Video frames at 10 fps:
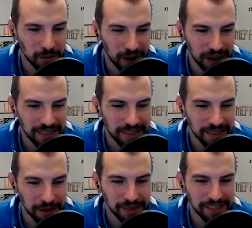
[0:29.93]
the way that
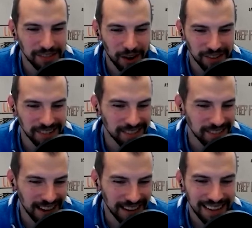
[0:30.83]
buildings are designed.